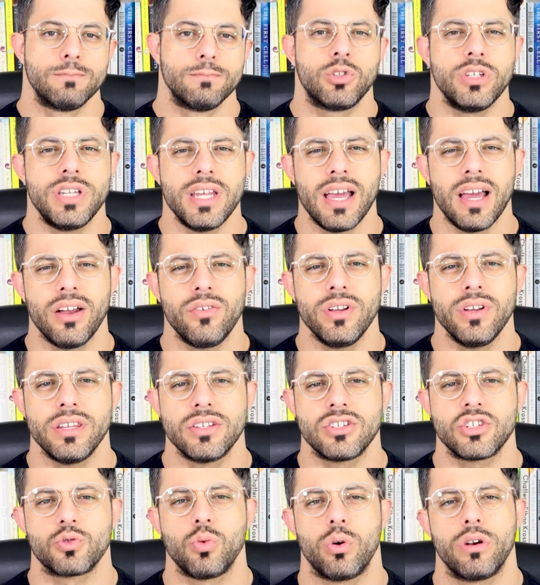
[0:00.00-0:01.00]
Today I
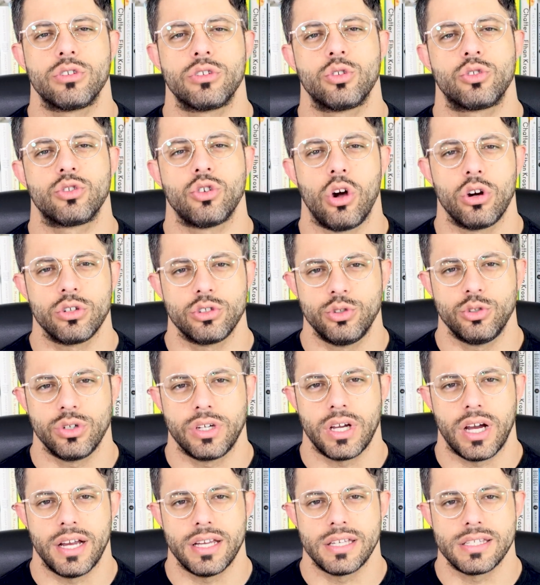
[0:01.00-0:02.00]
really just wanted to talk to
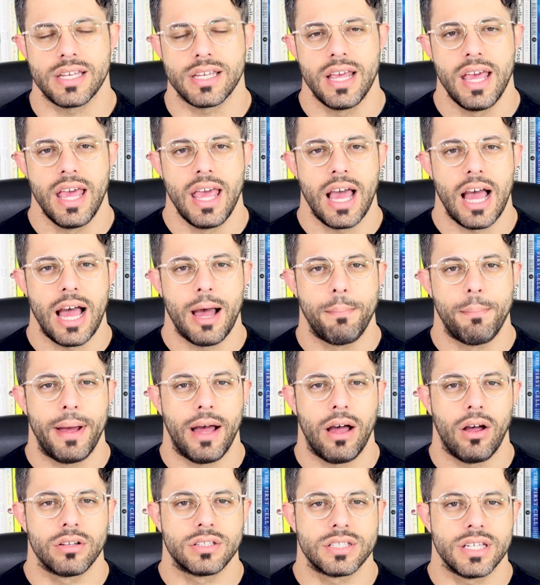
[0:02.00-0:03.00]
you guys
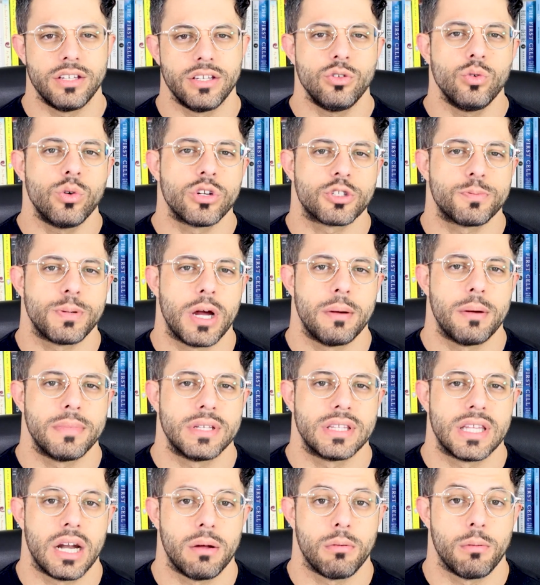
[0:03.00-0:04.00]
about a new
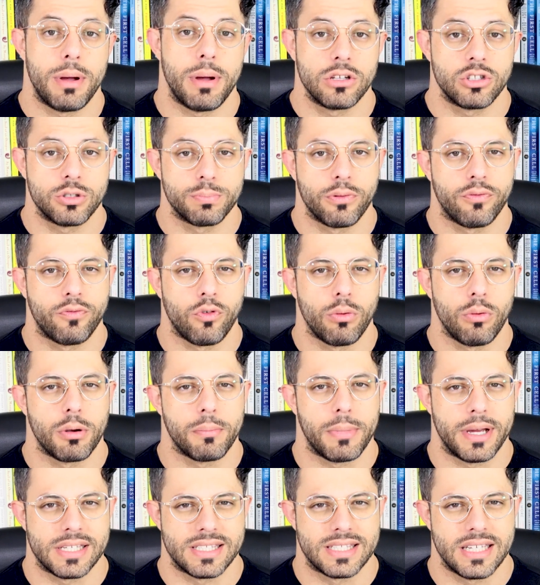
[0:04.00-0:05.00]
experiment that I'm about to perform
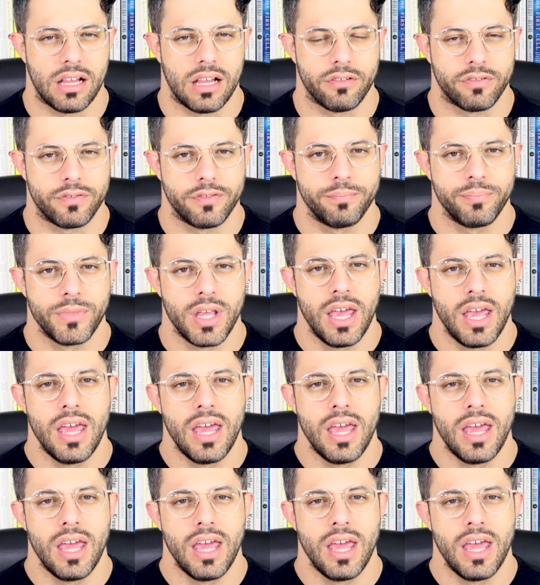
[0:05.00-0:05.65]
on myself.